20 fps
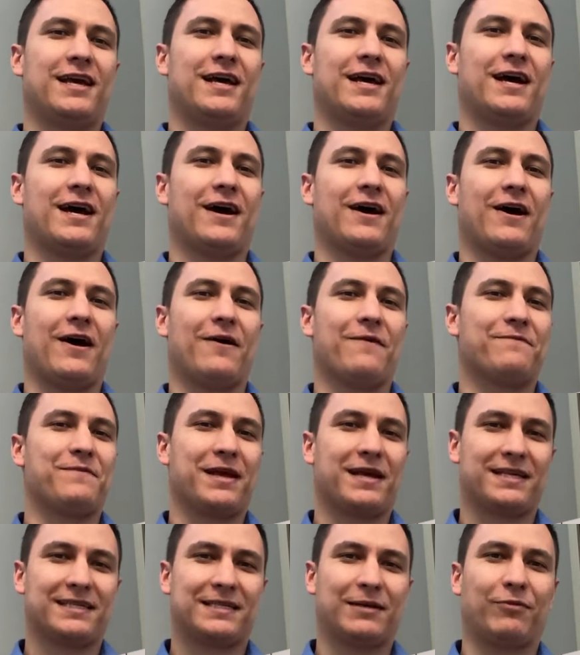I'll
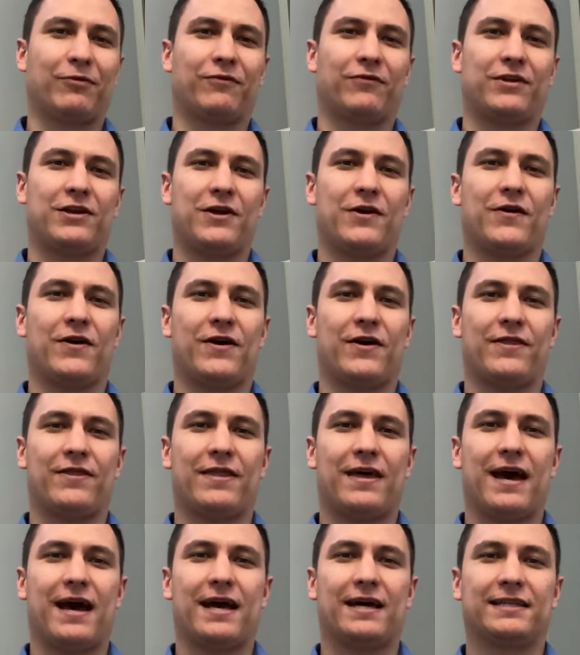make a separate video on
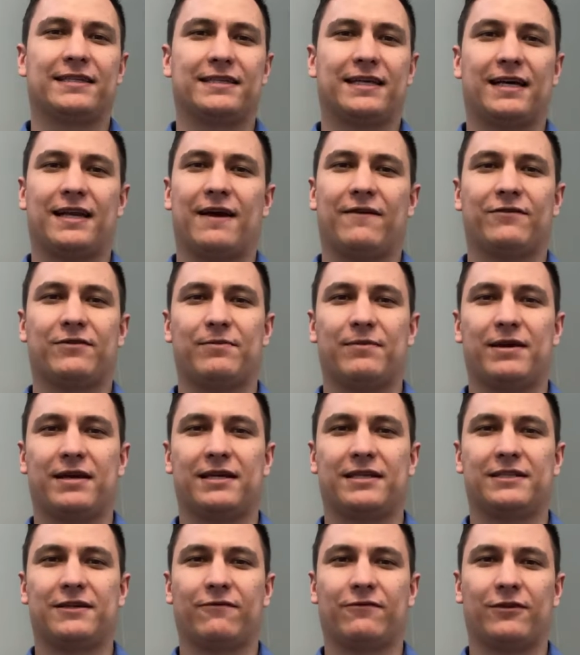that. So I'd have to
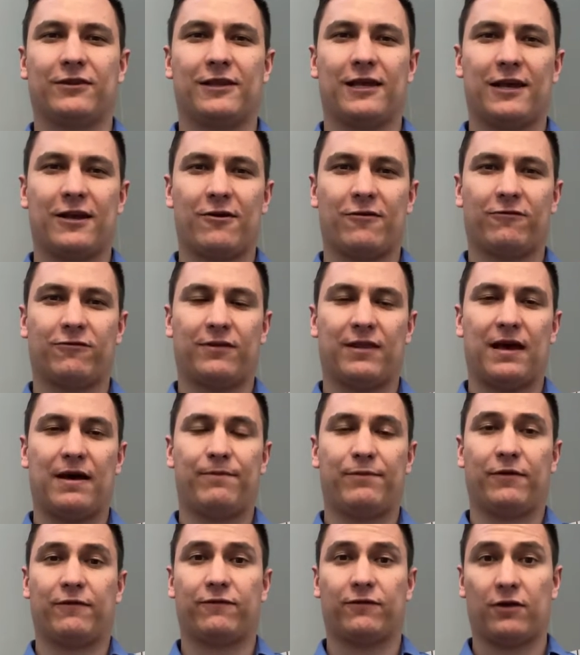make different lingo for
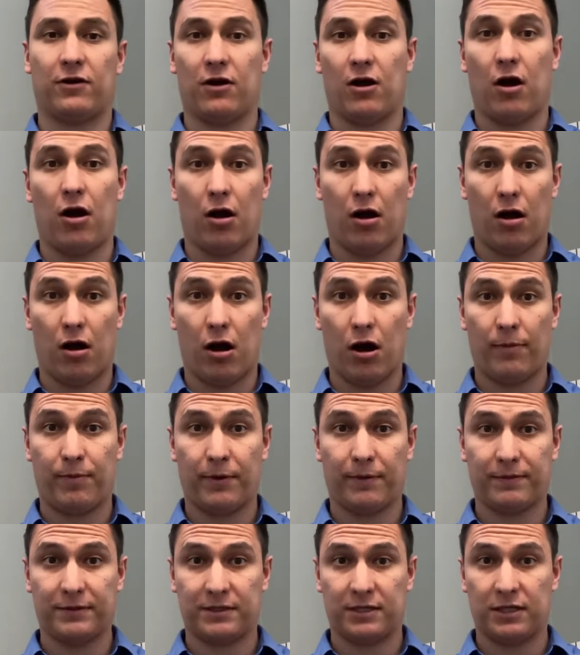that. But for our
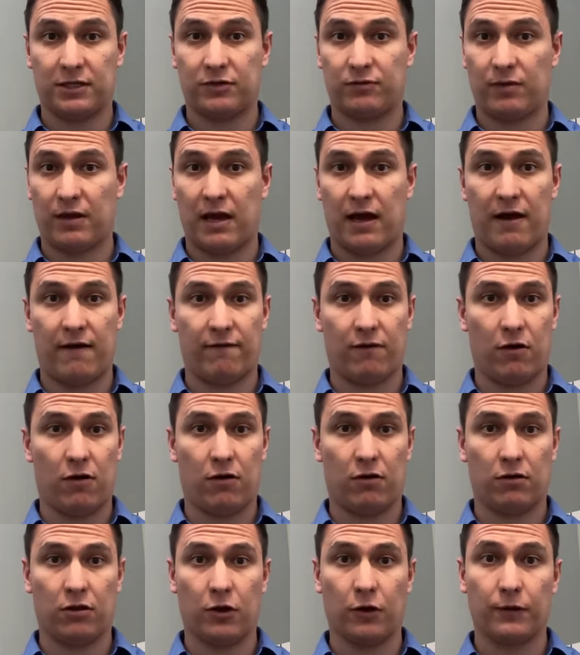purposes, we have
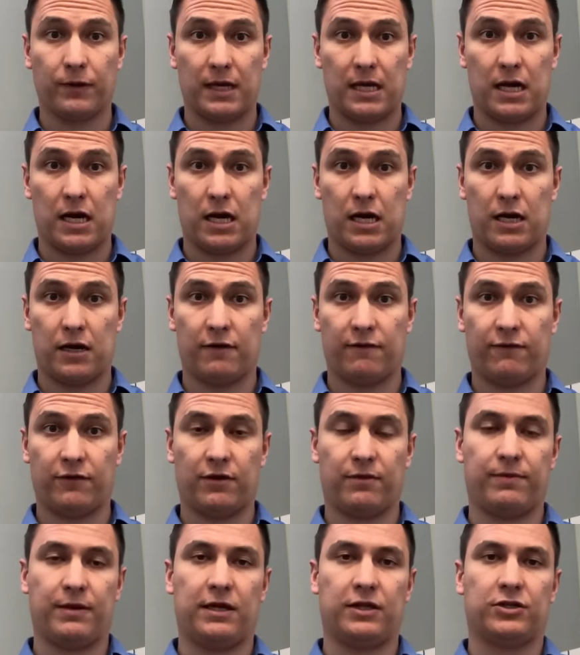all clothing on for
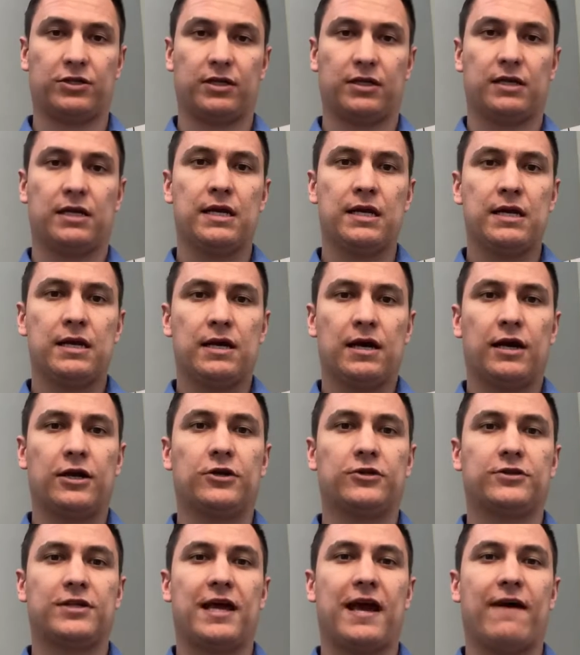the patient. I
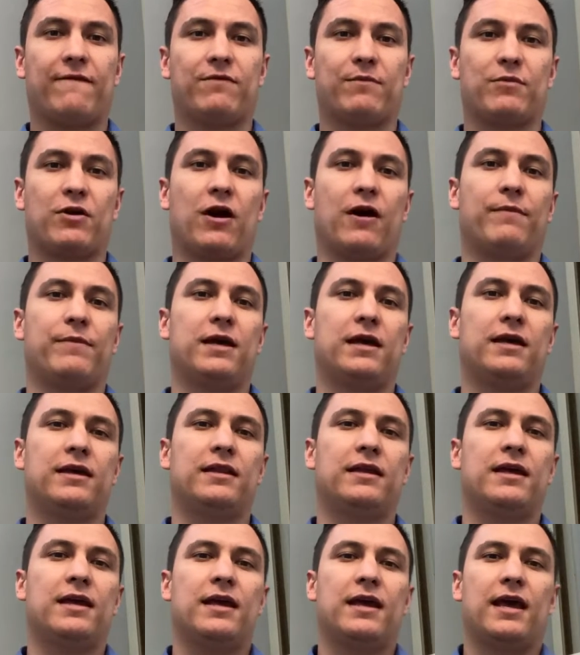usually have them come
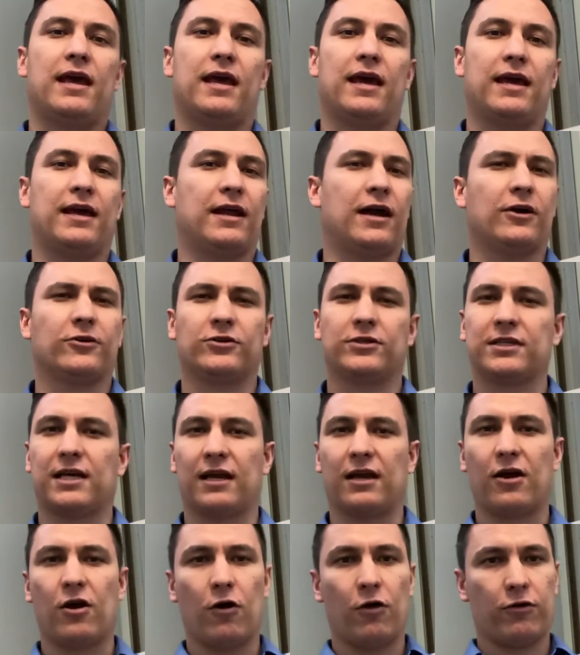in and I'll just kind
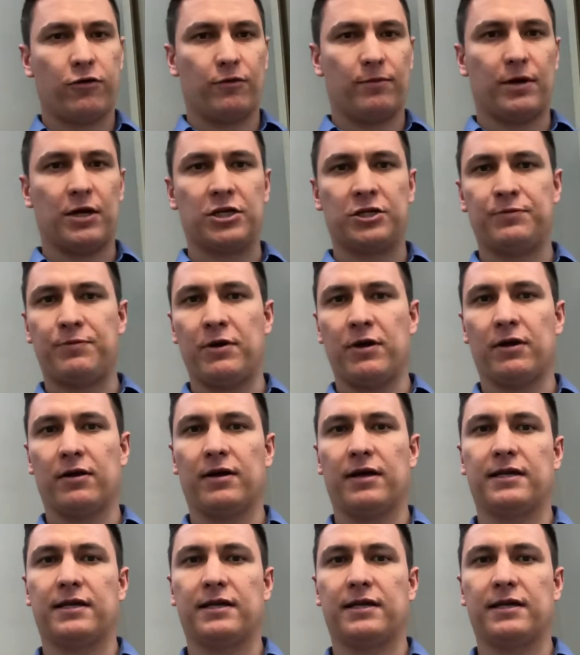of go through my spiel.